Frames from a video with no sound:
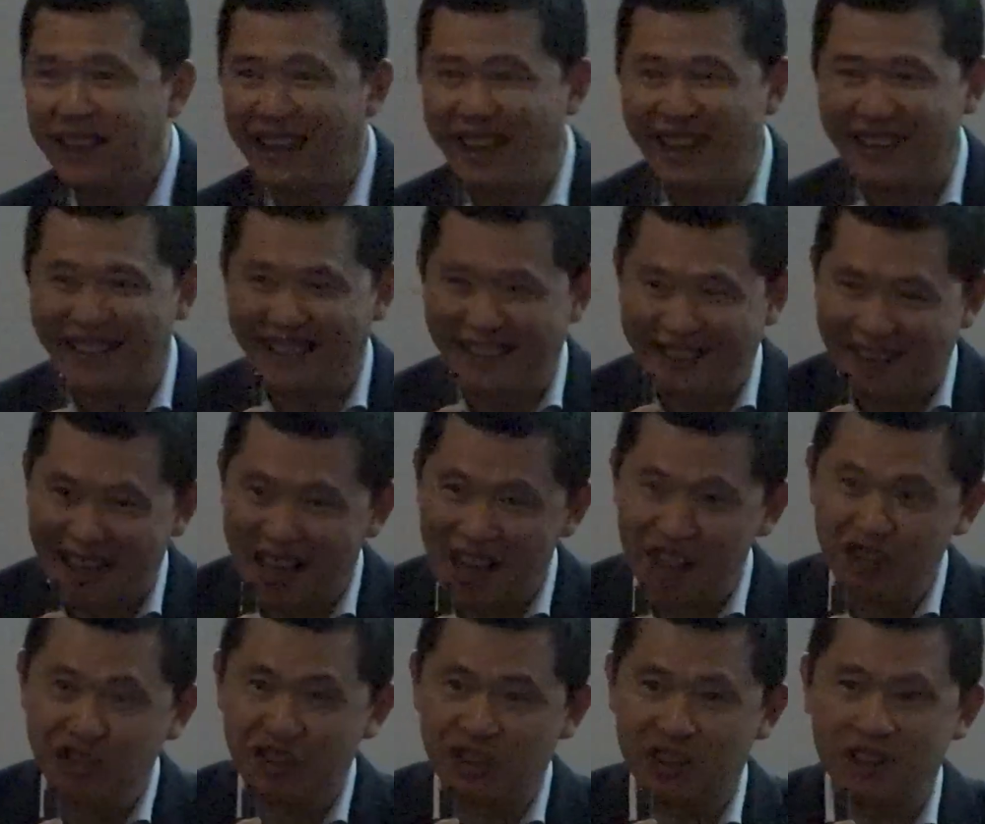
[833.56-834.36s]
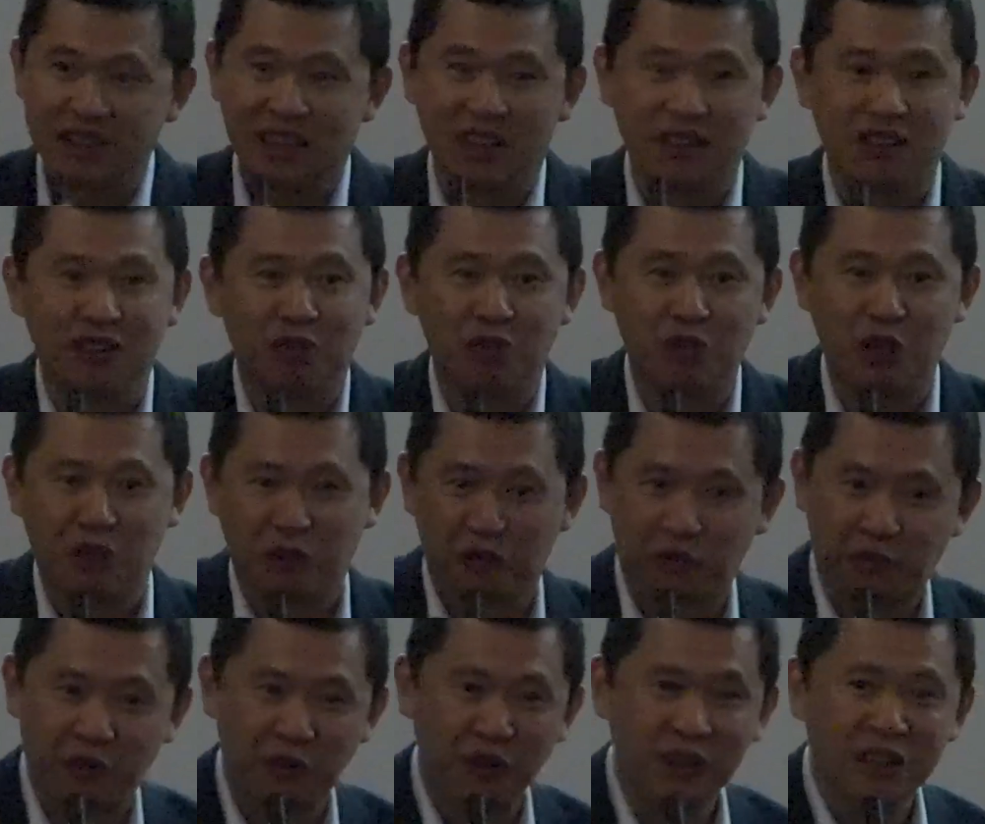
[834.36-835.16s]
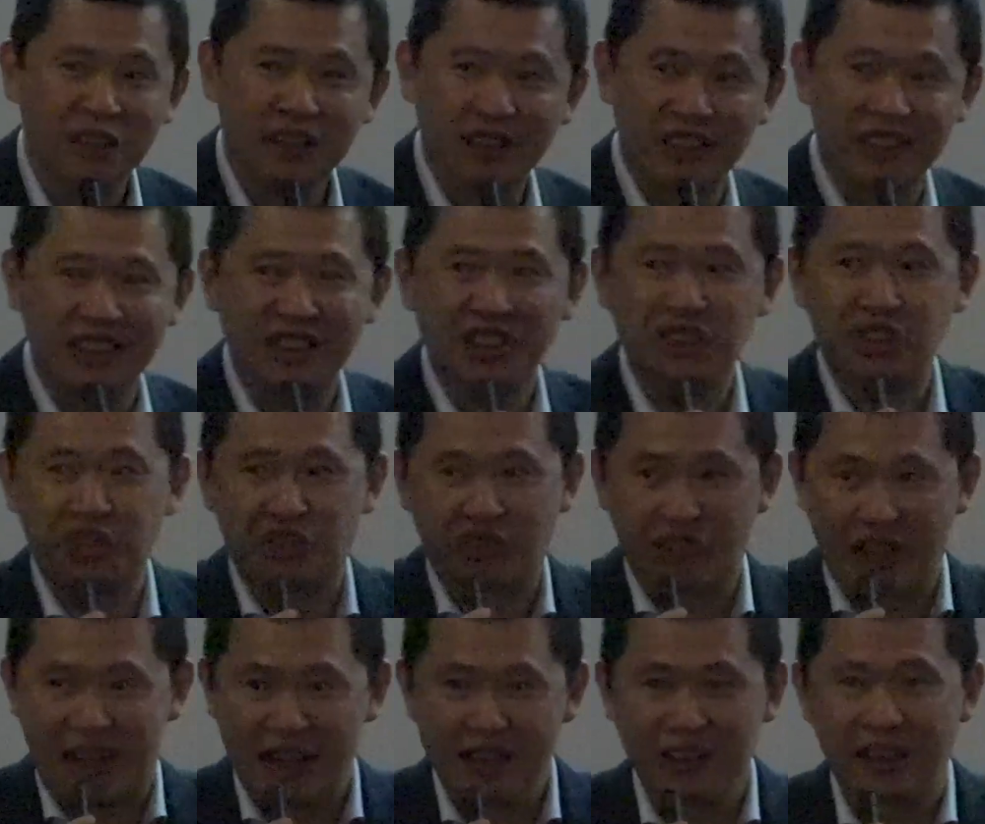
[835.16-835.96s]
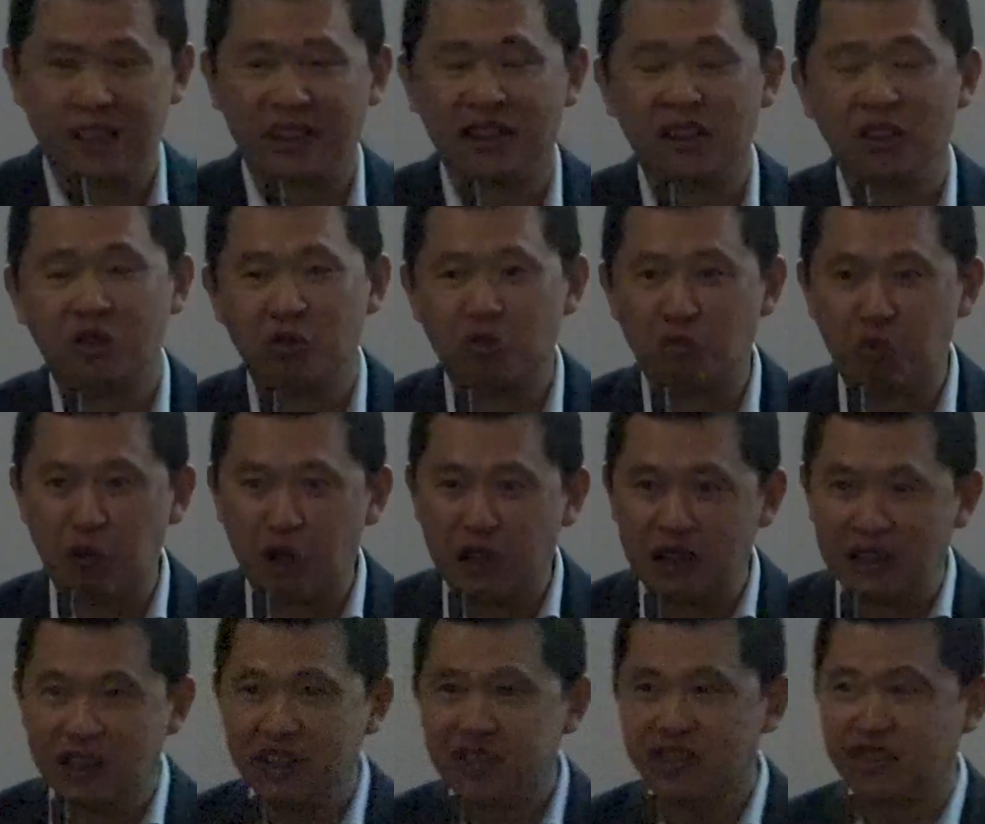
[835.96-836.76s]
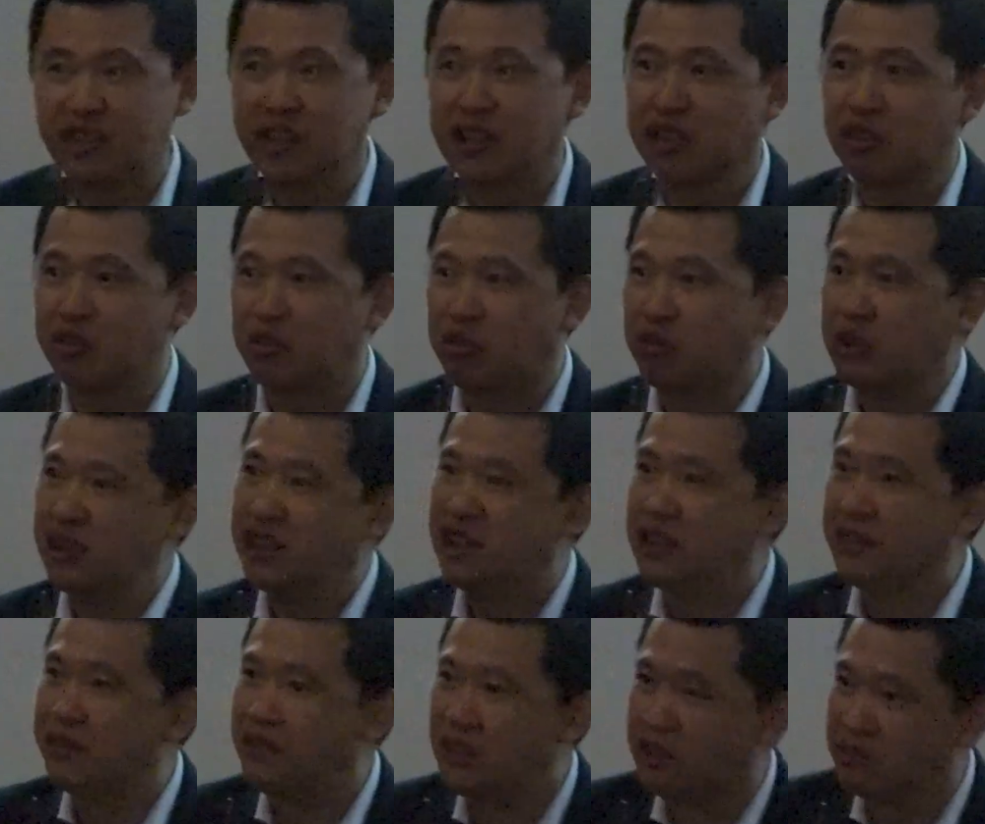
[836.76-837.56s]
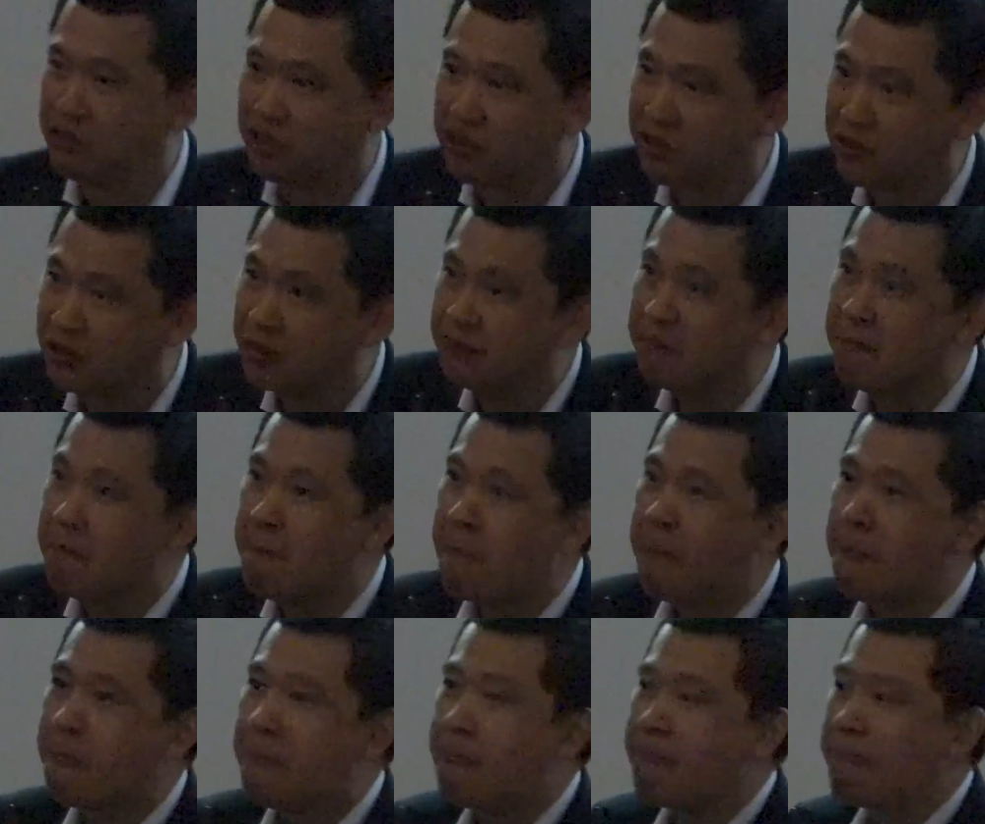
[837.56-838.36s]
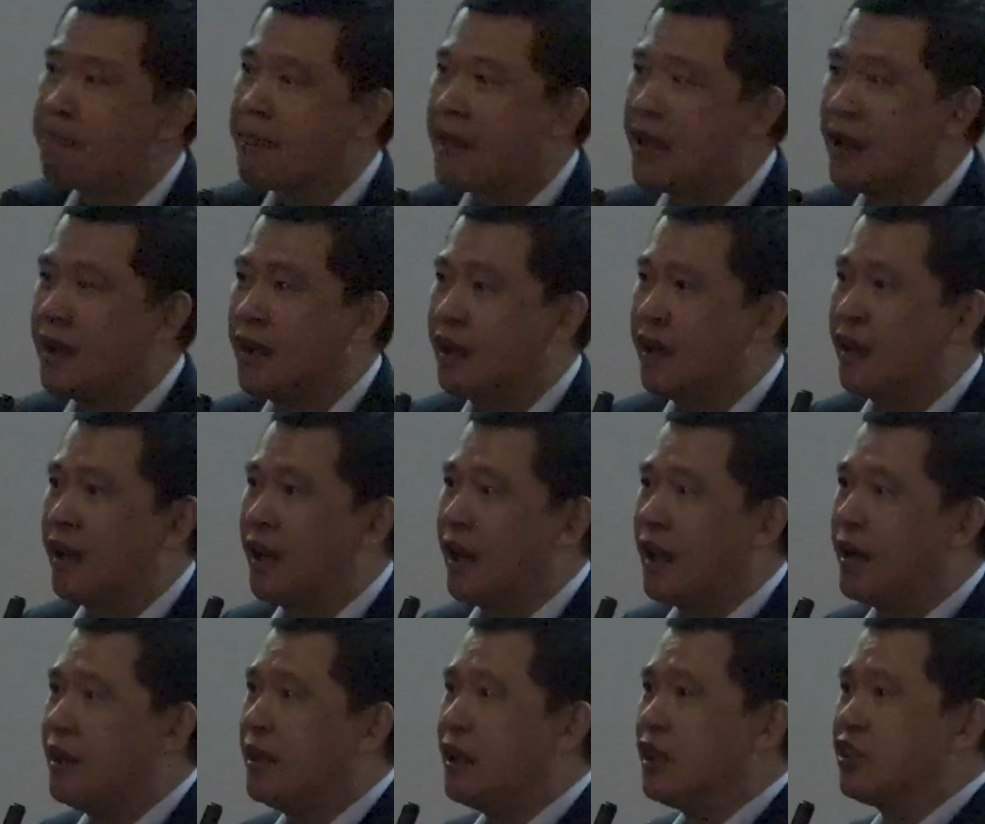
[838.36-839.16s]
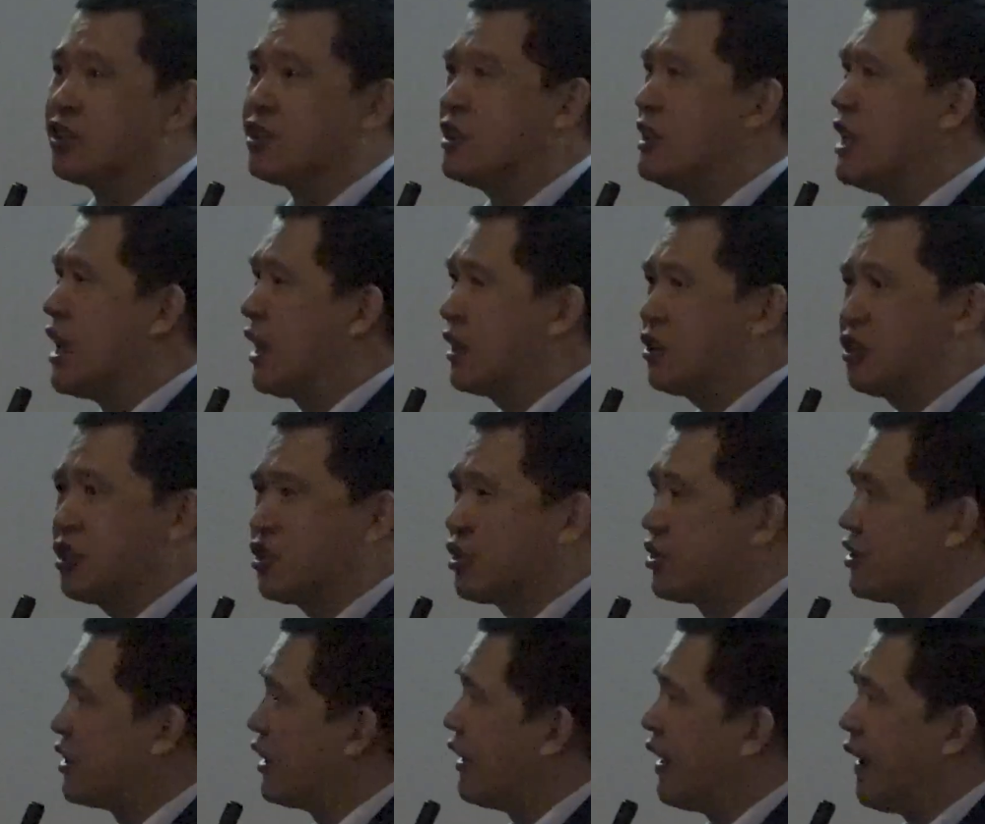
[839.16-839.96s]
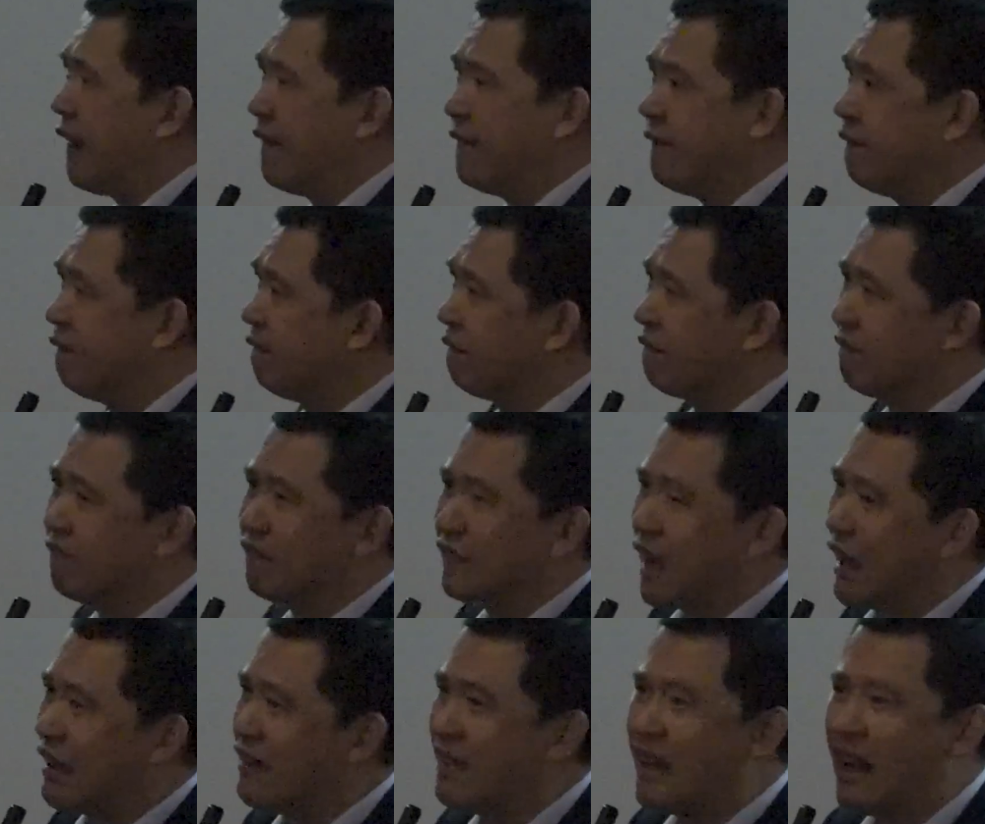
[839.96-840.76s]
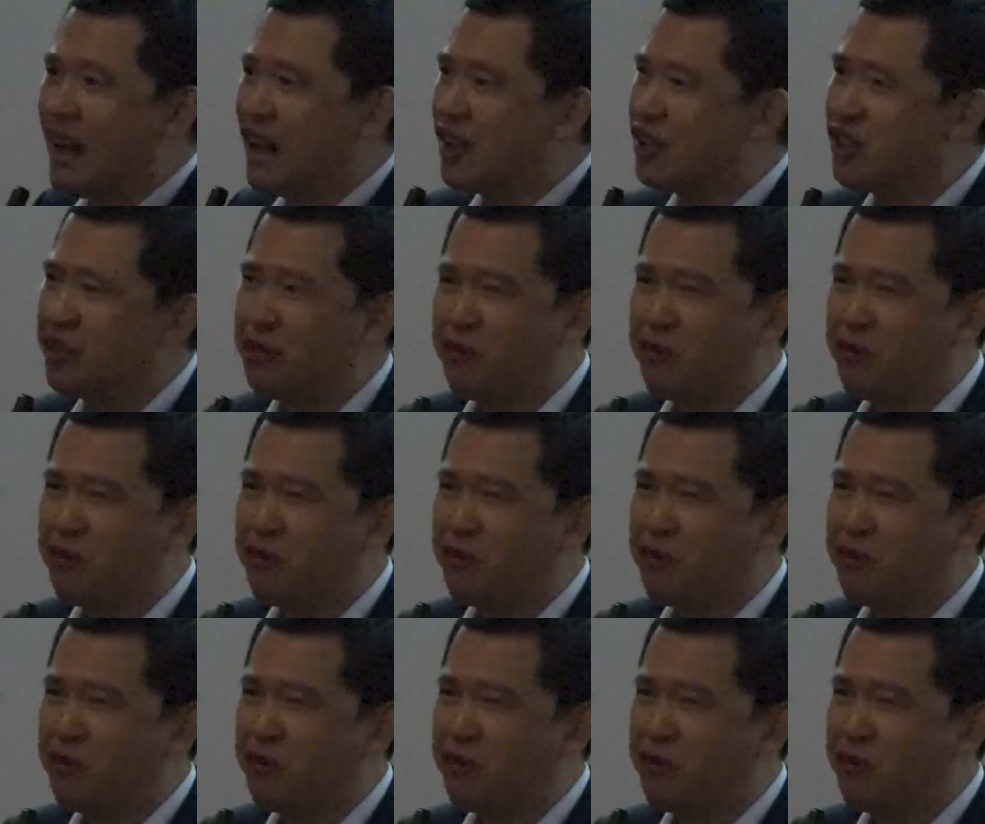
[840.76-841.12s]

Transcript: and can see that reef in stunning, realistic 3D views. And it's not just a nice,